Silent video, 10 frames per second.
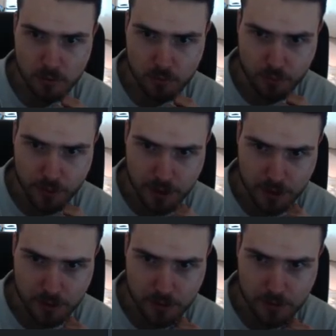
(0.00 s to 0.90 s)

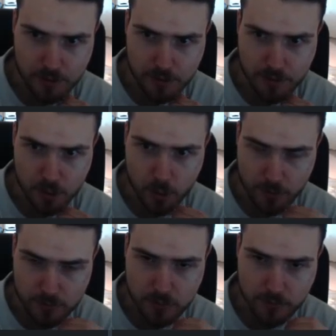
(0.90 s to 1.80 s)
where you have
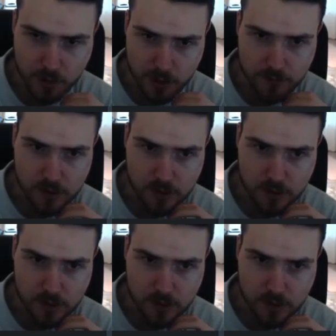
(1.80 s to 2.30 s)
survived.